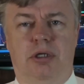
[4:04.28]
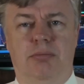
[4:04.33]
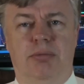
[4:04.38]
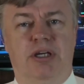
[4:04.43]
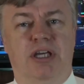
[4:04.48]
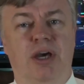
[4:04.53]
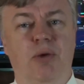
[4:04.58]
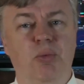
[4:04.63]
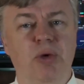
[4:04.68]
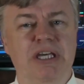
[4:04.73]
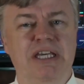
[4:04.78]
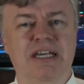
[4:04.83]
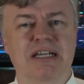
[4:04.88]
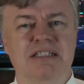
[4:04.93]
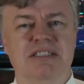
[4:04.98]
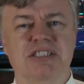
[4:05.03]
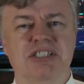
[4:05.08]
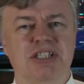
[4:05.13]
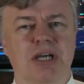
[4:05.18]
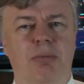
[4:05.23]
But can we
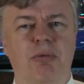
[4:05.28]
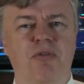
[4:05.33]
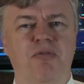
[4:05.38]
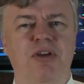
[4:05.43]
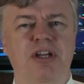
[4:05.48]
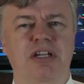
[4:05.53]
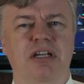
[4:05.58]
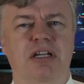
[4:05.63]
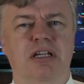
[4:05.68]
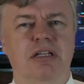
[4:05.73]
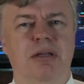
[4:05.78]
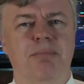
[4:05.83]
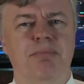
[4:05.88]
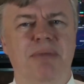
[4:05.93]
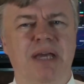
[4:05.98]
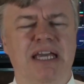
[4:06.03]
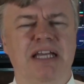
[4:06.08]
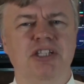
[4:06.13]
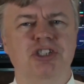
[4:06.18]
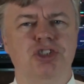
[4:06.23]
get some of it in the
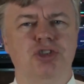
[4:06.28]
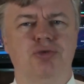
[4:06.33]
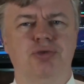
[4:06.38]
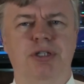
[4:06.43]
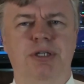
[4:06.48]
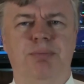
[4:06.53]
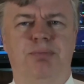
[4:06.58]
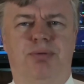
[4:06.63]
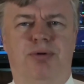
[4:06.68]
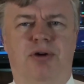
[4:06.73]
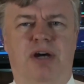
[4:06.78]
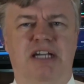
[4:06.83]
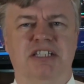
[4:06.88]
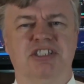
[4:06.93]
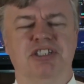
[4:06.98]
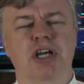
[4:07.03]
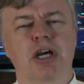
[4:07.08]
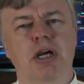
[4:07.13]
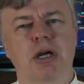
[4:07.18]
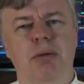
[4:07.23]
mainstream
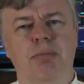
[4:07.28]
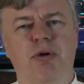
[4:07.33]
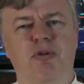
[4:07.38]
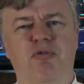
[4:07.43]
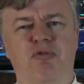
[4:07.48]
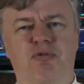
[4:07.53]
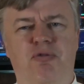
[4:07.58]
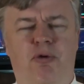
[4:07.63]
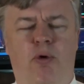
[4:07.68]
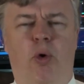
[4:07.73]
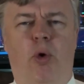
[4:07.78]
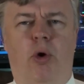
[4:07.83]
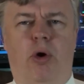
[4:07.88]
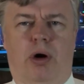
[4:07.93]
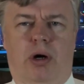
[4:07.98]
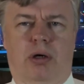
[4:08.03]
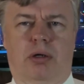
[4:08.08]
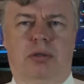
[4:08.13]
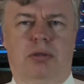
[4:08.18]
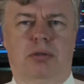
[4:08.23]
press
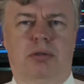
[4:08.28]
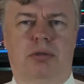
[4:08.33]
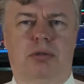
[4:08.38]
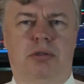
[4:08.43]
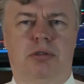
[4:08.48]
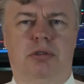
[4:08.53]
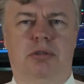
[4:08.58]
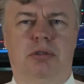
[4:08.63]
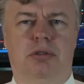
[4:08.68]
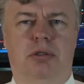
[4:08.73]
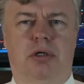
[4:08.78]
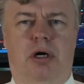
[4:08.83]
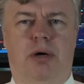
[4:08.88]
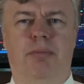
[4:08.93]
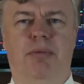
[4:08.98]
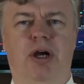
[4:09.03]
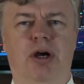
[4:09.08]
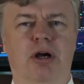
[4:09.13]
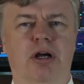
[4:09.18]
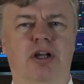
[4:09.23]
before
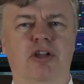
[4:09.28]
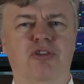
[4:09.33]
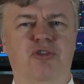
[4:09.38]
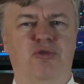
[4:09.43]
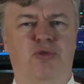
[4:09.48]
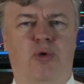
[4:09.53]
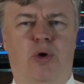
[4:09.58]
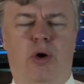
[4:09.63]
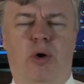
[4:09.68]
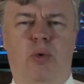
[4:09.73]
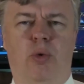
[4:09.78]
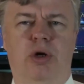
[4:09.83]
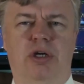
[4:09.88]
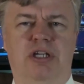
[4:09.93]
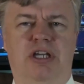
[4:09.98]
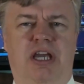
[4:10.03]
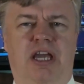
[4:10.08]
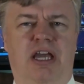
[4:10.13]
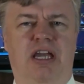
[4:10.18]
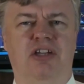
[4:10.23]
Americans'
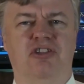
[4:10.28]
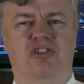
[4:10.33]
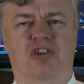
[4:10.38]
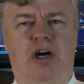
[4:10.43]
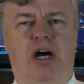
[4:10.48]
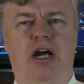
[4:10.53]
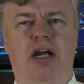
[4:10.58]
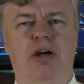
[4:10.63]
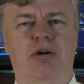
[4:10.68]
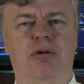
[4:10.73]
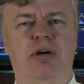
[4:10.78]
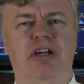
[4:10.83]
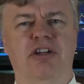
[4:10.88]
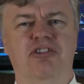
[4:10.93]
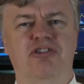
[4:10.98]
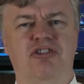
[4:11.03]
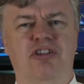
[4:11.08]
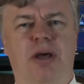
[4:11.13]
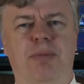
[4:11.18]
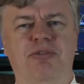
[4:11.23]
401ks,
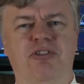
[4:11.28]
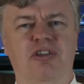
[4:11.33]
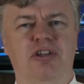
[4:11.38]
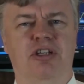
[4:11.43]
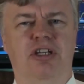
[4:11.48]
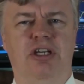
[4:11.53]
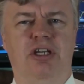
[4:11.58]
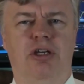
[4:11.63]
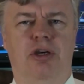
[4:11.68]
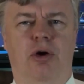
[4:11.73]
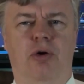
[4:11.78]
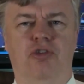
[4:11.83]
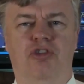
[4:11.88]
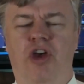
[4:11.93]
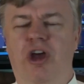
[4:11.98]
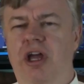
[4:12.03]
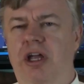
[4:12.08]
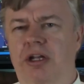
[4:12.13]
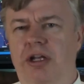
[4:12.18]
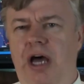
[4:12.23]
IRAs, SEPs, and Keoghs?